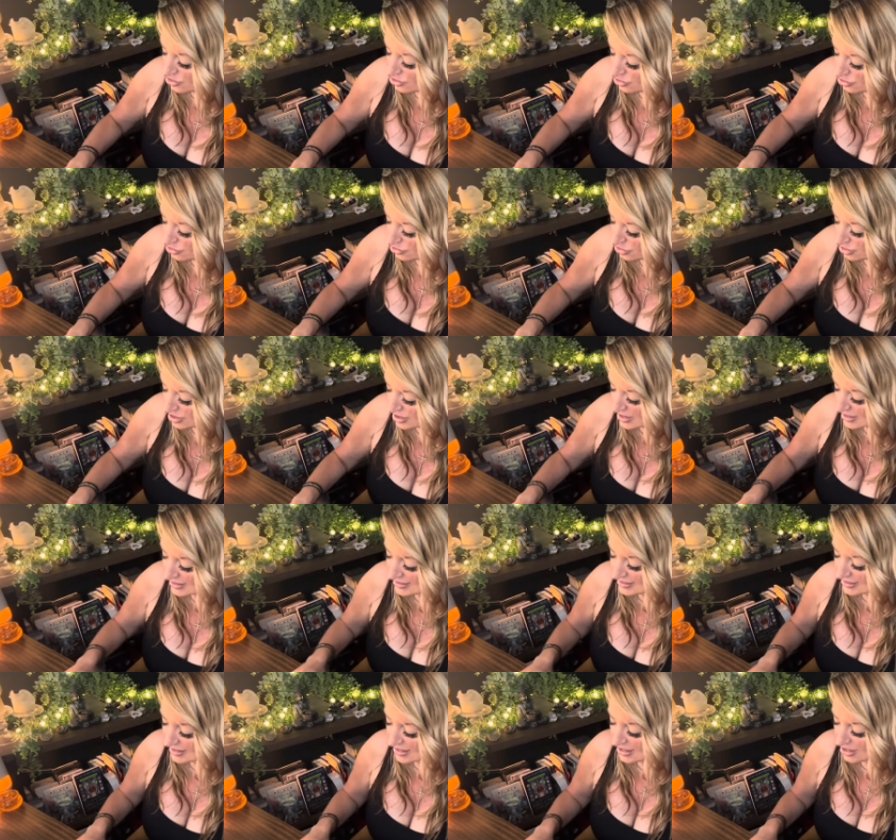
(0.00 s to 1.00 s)

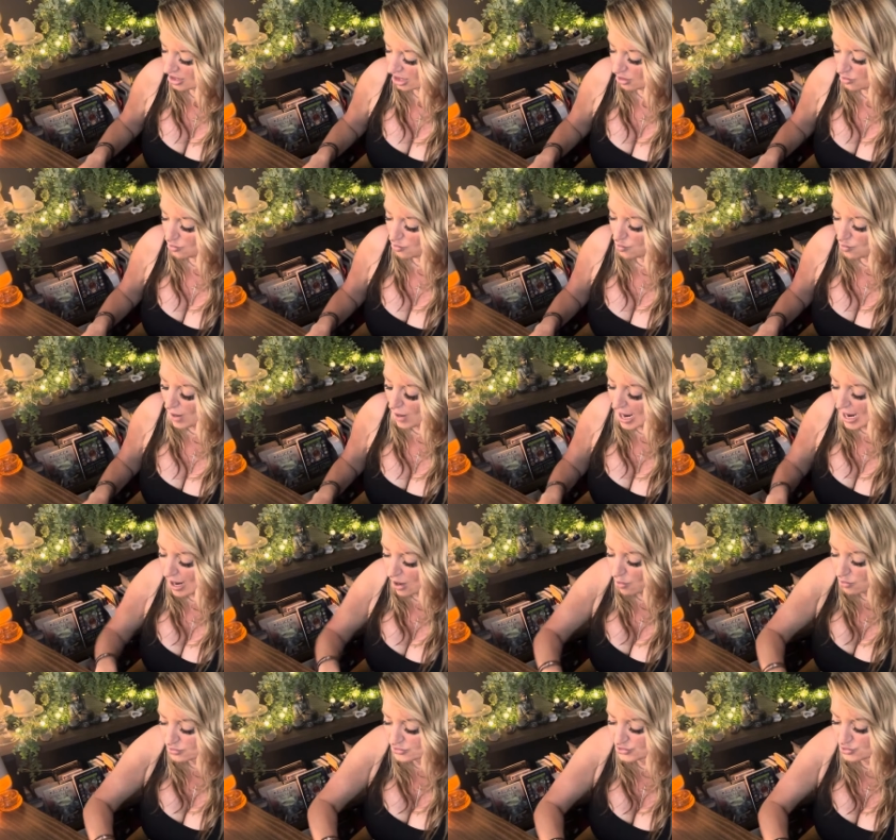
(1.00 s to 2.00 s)
goodness here.
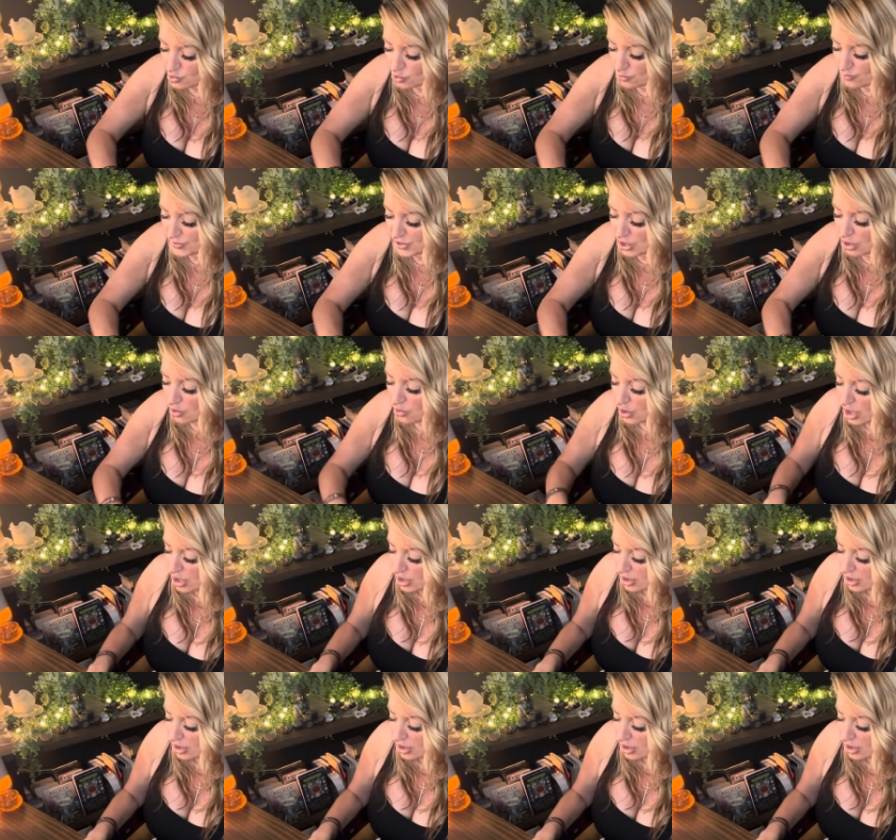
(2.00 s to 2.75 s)
Wow, Scorpio.